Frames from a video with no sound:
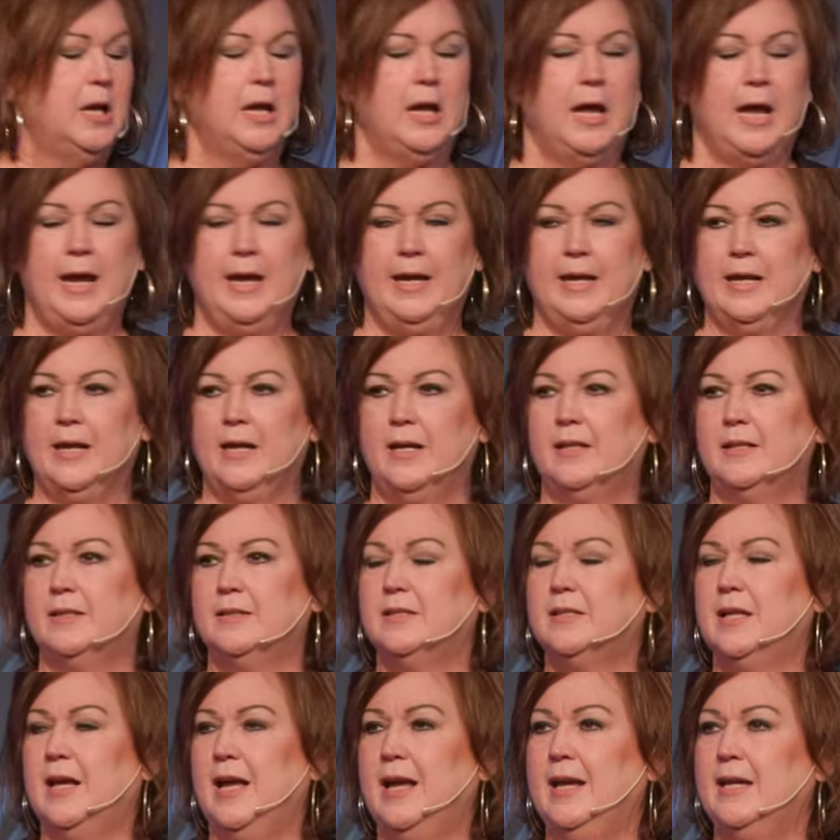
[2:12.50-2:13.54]

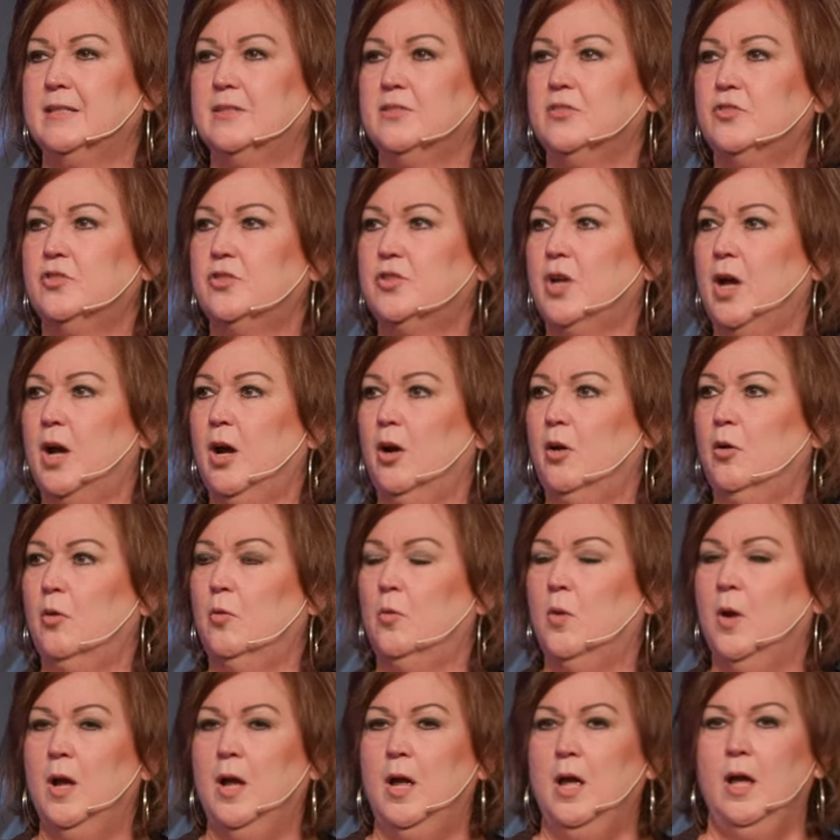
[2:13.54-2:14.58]
And, and
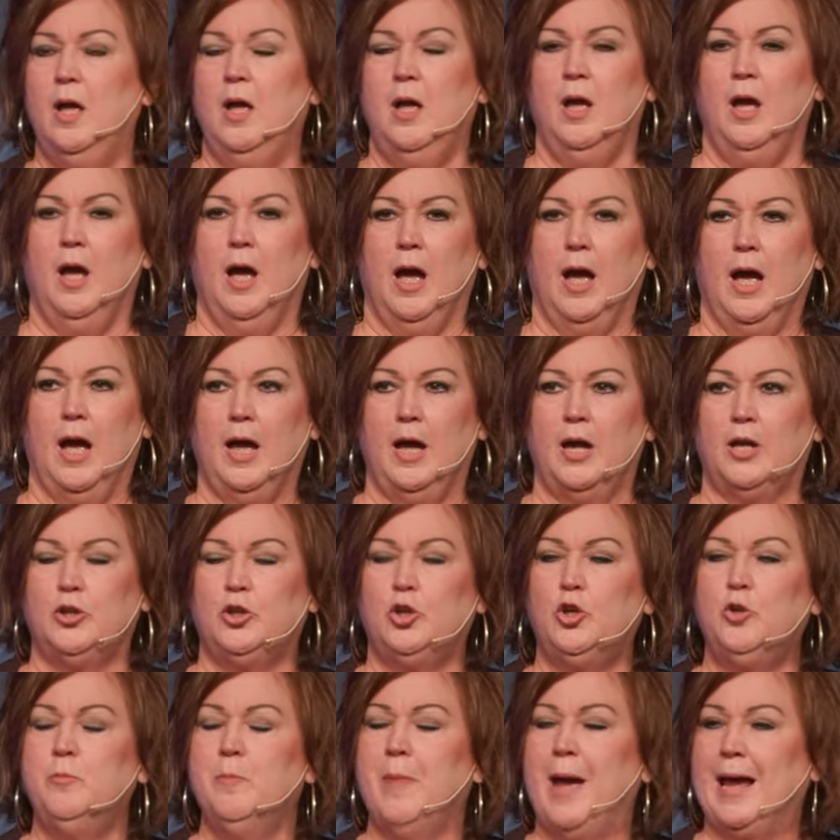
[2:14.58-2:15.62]
so... Uh,
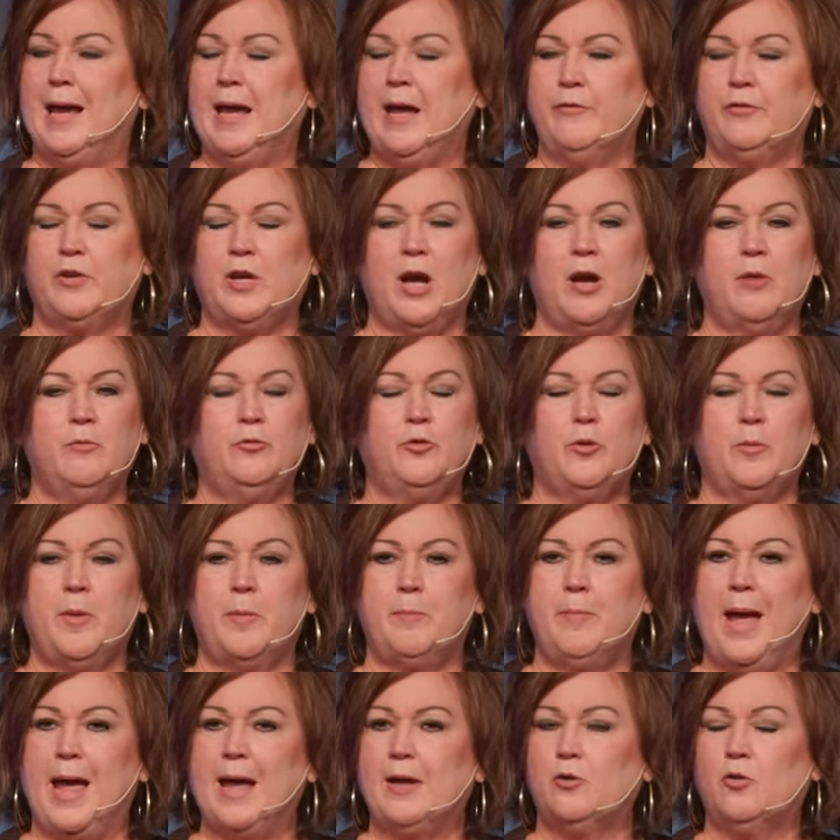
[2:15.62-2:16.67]
you may have come from a
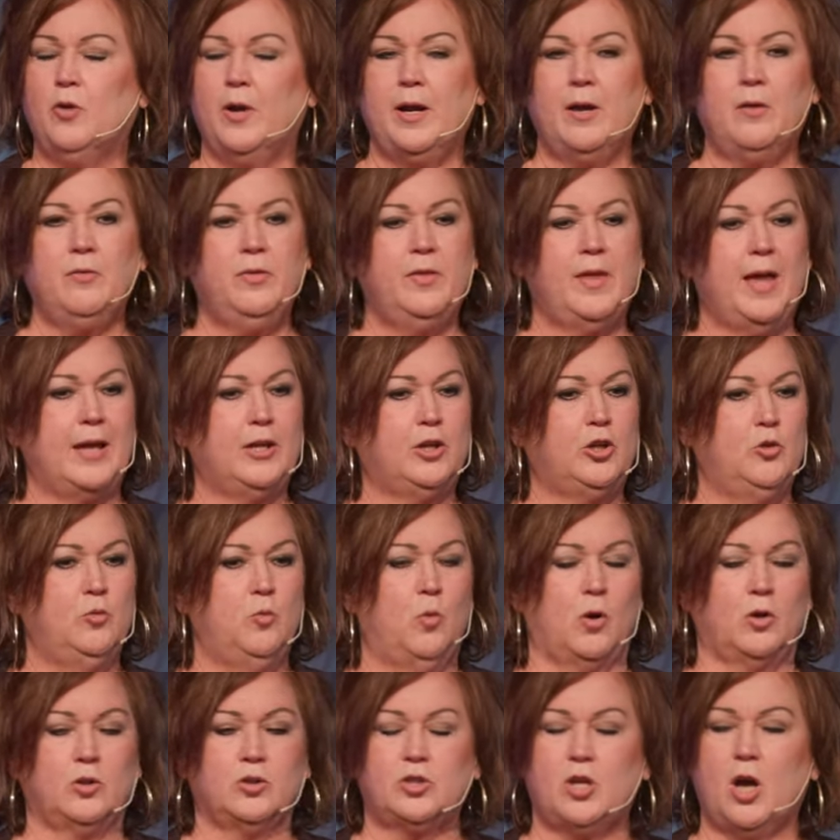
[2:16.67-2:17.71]
background that you
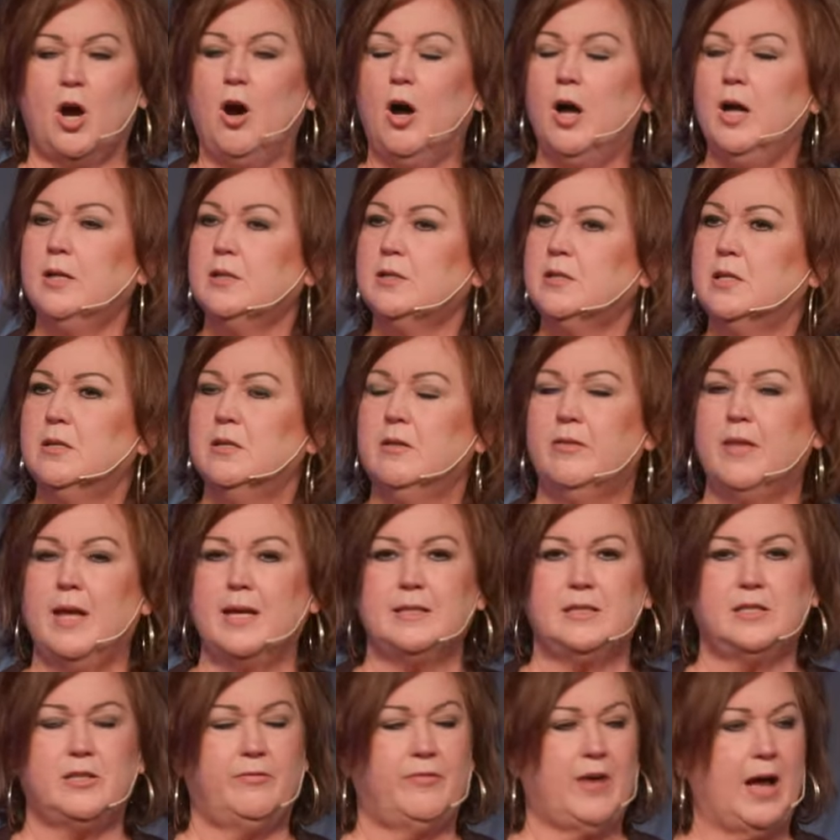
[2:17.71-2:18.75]
weren't taught
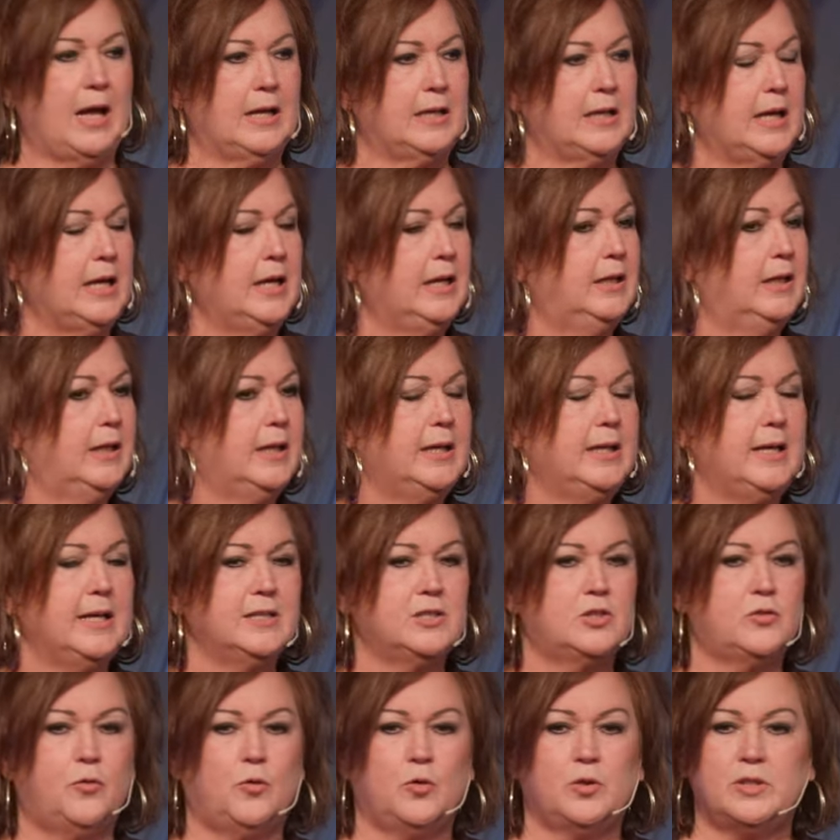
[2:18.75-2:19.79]
that divine healing
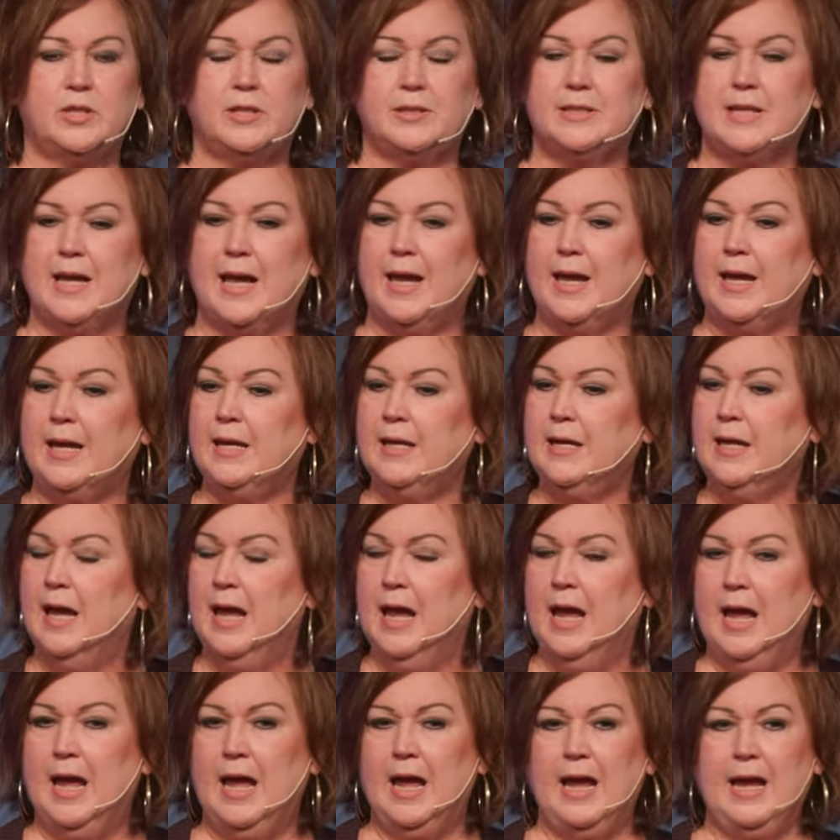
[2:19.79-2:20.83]
is for today,
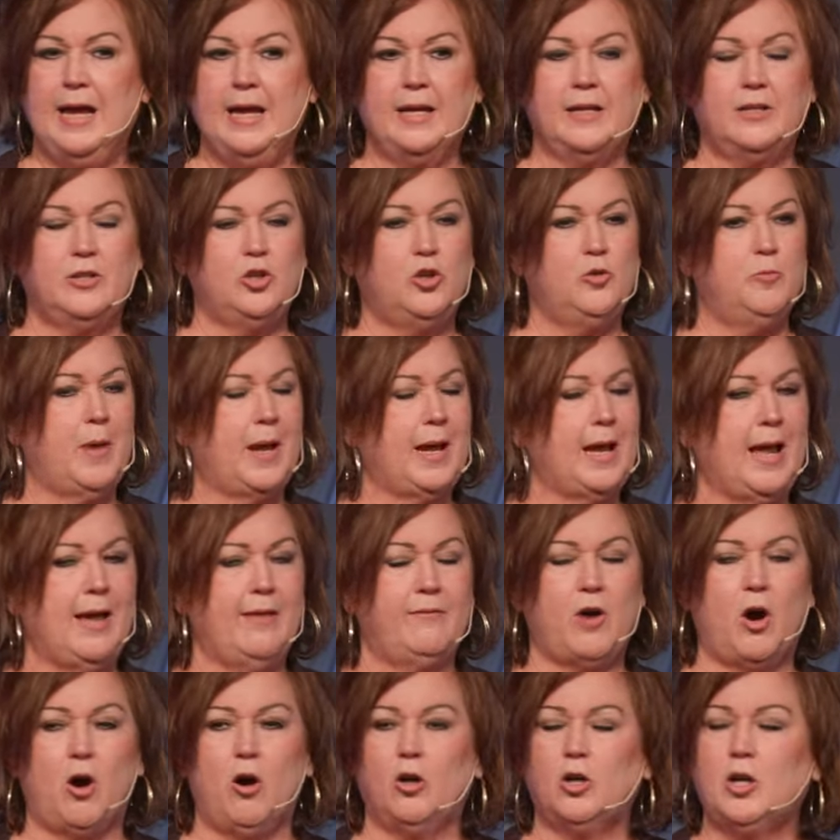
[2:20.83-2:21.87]
and you may
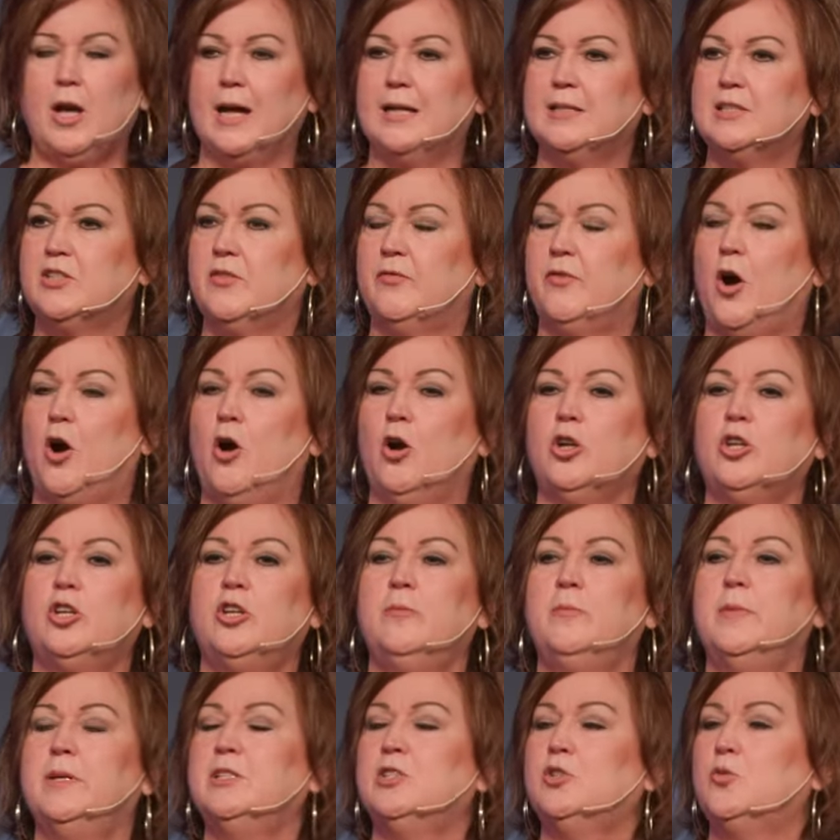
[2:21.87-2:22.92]
have all kinds of
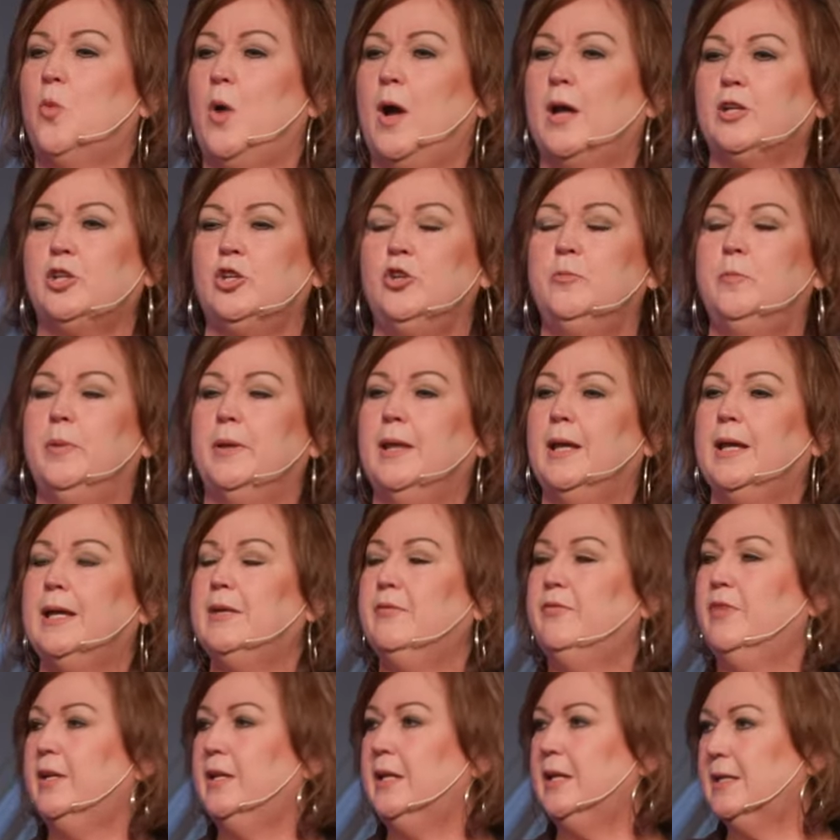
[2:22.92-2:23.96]
arguments why you
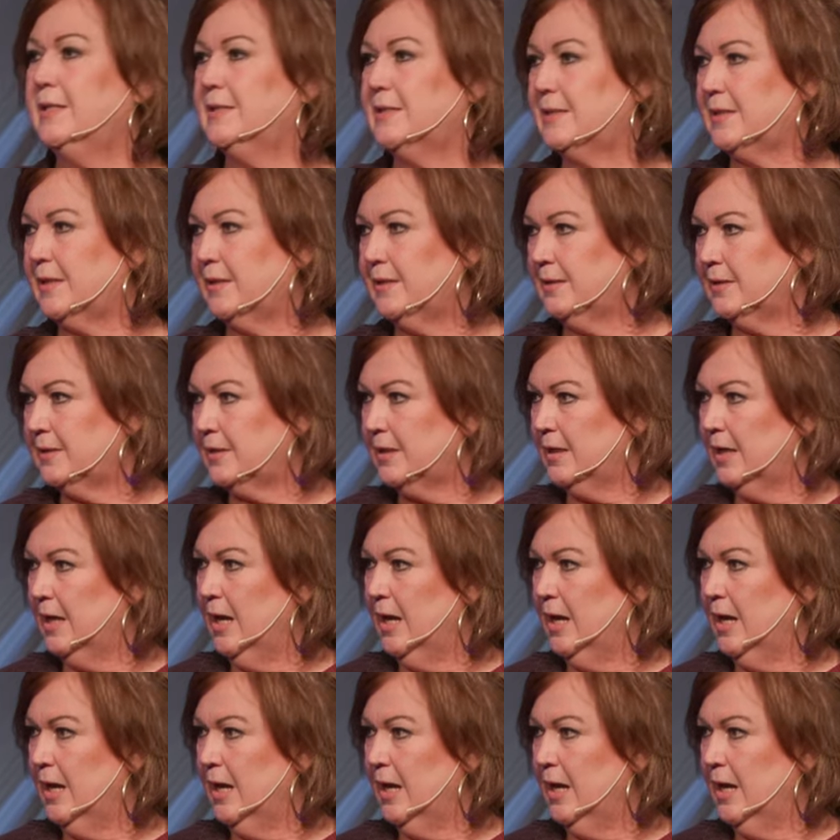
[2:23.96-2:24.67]
believe it isn't.